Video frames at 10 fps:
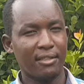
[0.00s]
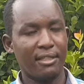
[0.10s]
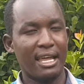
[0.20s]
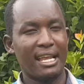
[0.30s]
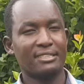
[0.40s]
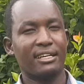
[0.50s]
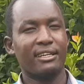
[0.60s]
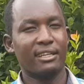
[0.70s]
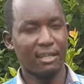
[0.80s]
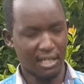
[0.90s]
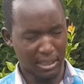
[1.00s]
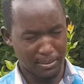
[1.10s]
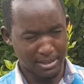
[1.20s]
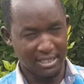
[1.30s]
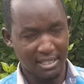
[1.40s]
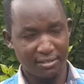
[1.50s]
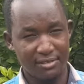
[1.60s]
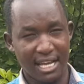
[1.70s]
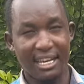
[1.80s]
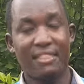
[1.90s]
the elected representatives
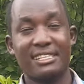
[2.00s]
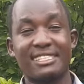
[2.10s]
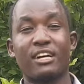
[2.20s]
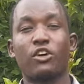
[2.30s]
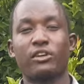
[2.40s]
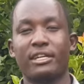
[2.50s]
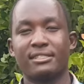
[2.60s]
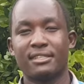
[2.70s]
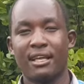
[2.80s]
and other stakeholders.